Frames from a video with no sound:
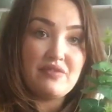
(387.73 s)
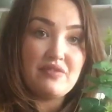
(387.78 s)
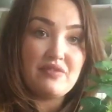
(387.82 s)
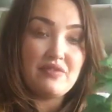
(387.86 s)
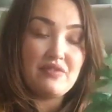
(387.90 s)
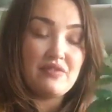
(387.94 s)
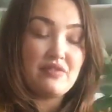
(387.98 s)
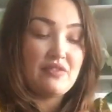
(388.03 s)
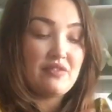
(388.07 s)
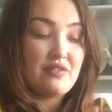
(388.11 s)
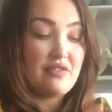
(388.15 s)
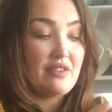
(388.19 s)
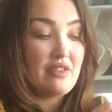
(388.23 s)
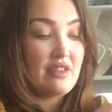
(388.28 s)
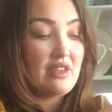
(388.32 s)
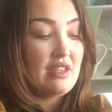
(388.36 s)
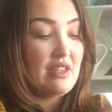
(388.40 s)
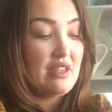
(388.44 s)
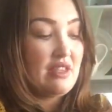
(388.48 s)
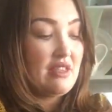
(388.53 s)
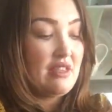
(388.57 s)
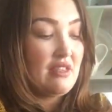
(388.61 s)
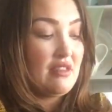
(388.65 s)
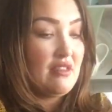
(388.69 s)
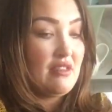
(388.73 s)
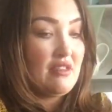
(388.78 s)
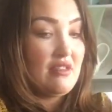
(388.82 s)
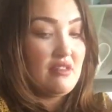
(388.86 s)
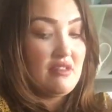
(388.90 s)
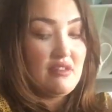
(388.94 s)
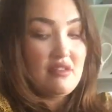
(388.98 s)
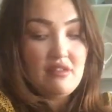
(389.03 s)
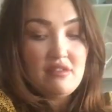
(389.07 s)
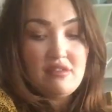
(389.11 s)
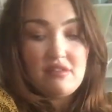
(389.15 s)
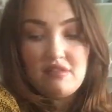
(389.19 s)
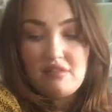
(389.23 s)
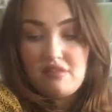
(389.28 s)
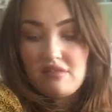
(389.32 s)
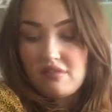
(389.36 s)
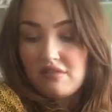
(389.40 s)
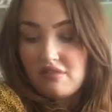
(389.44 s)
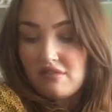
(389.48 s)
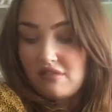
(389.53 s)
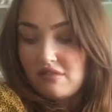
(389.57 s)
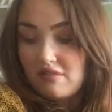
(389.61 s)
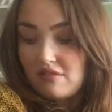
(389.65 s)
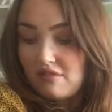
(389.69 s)

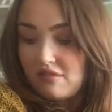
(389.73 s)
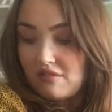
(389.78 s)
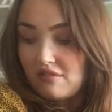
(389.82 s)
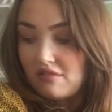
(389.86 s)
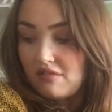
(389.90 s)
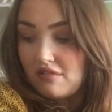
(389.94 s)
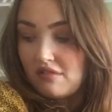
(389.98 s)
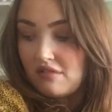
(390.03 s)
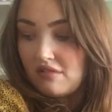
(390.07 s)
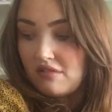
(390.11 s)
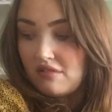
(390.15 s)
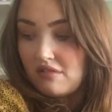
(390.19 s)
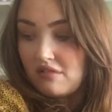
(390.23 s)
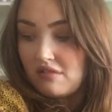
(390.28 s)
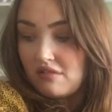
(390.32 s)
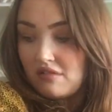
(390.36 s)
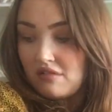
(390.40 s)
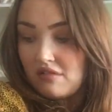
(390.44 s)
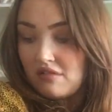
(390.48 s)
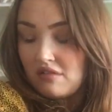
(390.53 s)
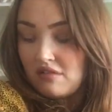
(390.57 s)
Nothing is said.